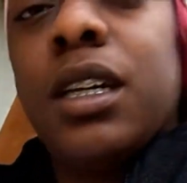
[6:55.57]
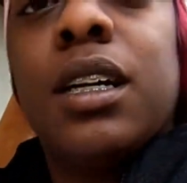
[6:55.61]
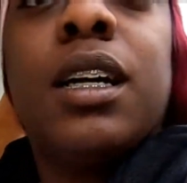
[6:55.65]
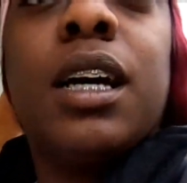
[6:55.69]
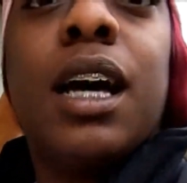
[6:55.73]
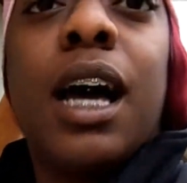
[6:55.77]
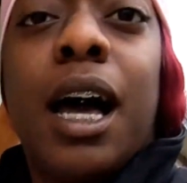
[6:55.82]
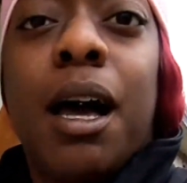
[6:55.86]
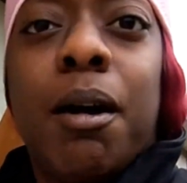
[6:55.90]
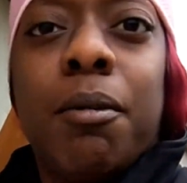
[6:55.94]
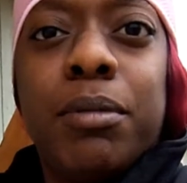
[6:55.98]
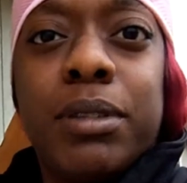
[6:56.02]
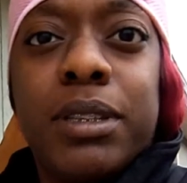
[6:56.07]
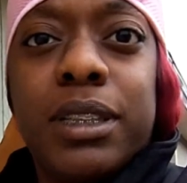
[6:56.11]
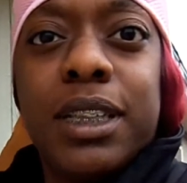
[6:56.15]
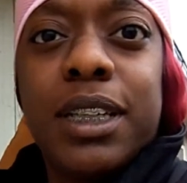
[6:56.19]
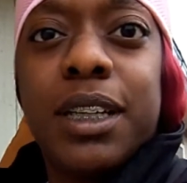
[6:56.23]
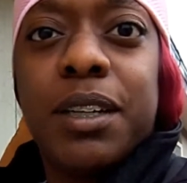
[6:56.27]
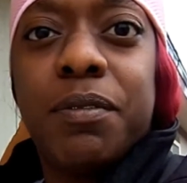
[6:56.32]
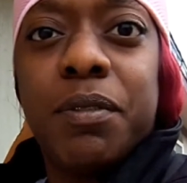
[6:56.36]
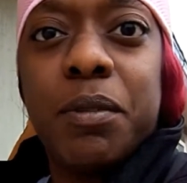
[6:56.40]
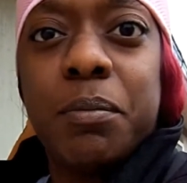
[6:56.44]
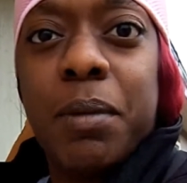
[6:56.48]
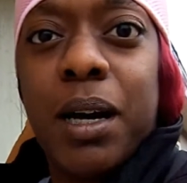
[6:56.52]
I was
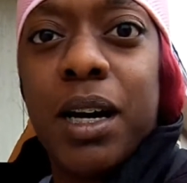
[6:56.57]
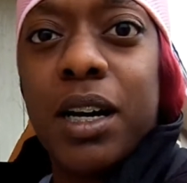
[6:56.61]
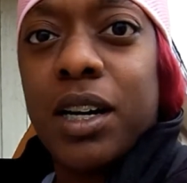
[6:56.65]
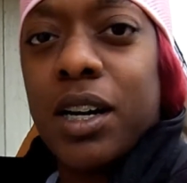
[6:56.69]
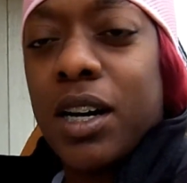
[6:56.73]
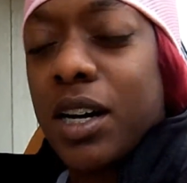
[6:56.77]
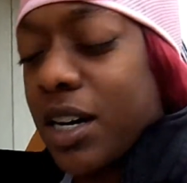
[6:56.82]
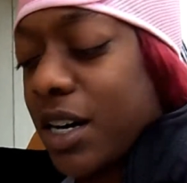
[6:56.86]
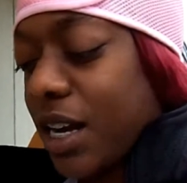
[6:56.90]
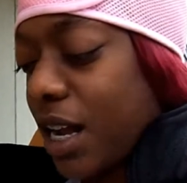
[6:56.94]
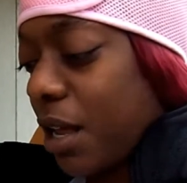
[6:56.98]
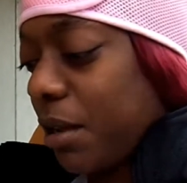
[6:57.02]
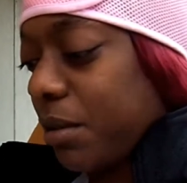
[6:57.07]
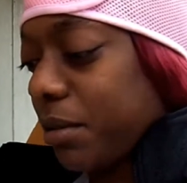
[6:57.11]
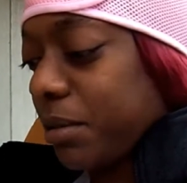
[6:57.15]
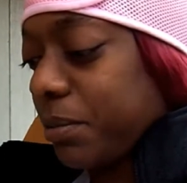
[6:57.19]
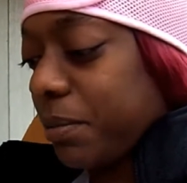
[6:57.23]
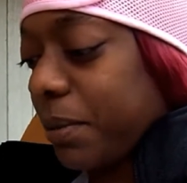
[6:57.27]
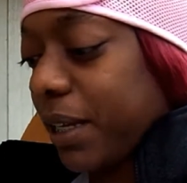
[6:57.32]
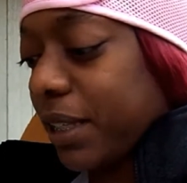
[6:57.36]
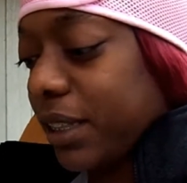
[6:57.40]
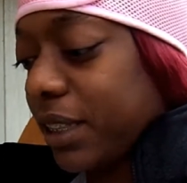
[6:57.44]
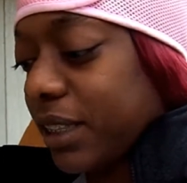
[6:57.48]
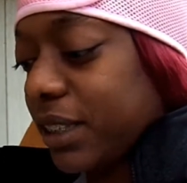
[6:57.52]
looking for my car. I was
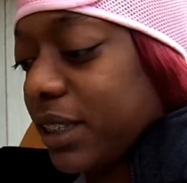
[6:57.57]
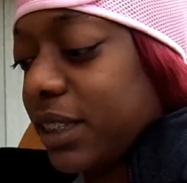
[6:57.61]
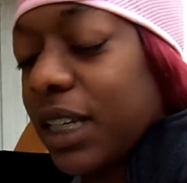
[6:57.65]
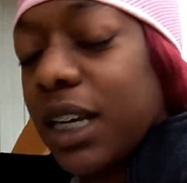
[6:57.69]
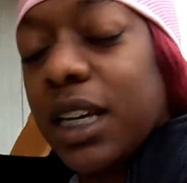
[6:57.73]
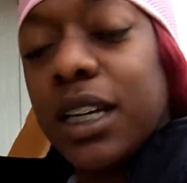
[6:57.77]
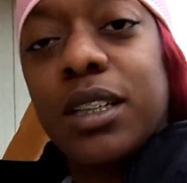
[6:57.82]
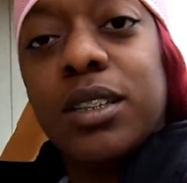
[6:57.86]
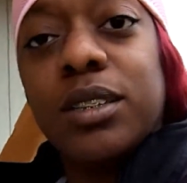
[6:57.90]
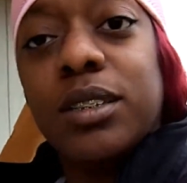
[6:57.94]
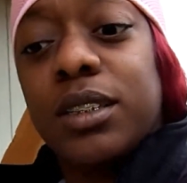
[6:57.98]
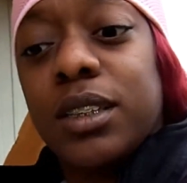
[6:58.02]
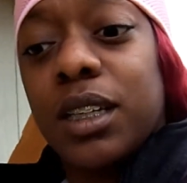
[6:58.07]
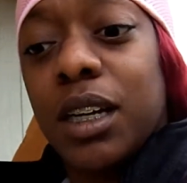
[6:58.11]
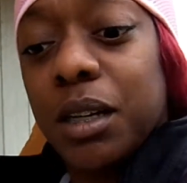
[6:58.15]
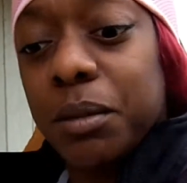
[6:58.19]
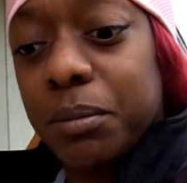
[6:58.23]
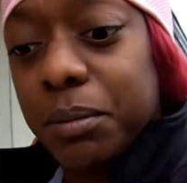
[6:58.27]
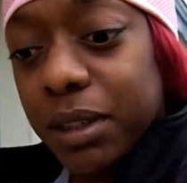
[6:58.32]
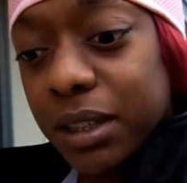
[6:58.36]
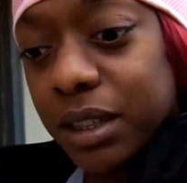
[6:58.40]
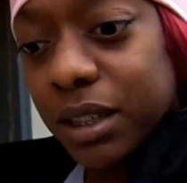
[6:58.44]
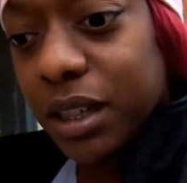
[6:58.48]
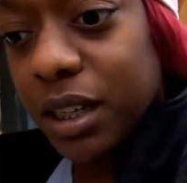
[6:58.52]
about to say, who stole
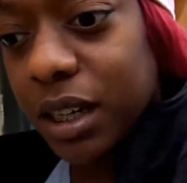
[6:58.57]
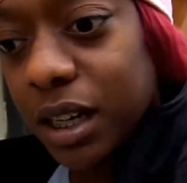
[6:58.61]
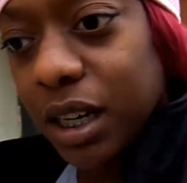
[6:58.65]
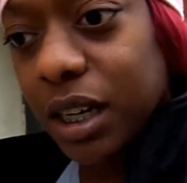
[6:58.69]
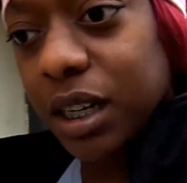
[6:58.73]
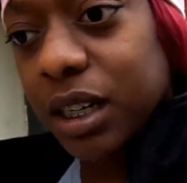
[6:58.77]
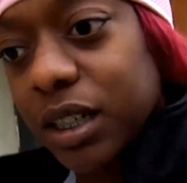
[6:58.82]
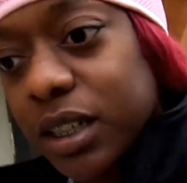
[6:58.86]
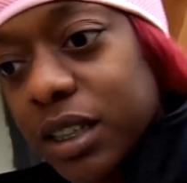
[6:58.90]
my car?